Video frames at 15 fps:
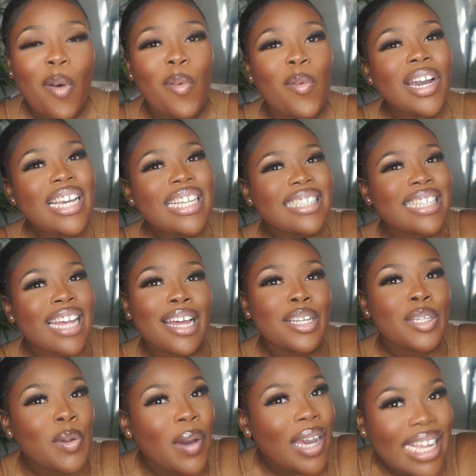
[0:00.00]
What is
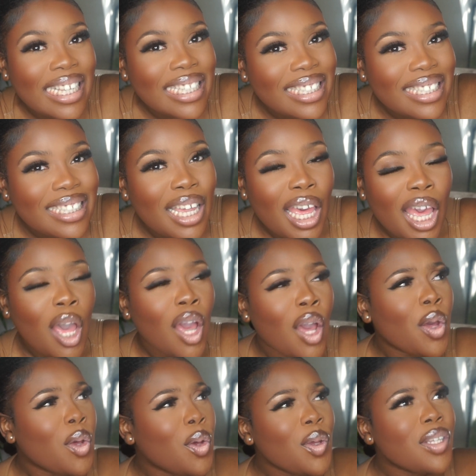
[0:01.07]
that noise?
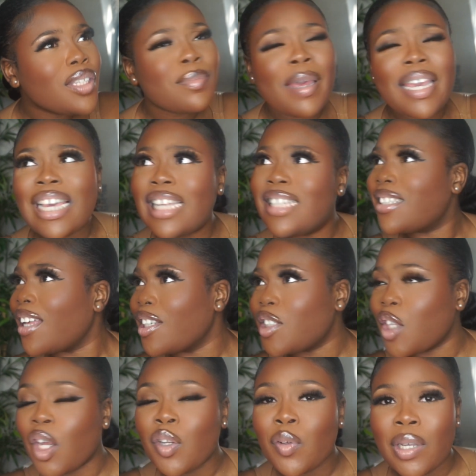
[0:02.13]
Who's making
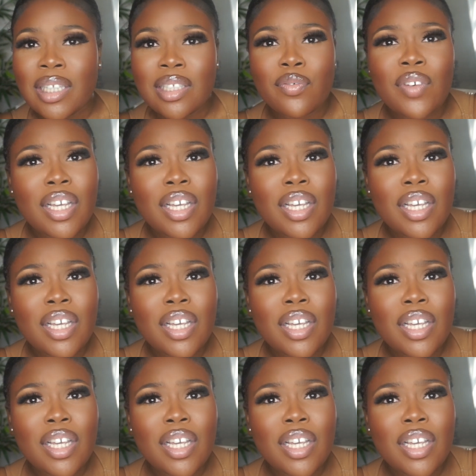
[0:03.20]
such a noise?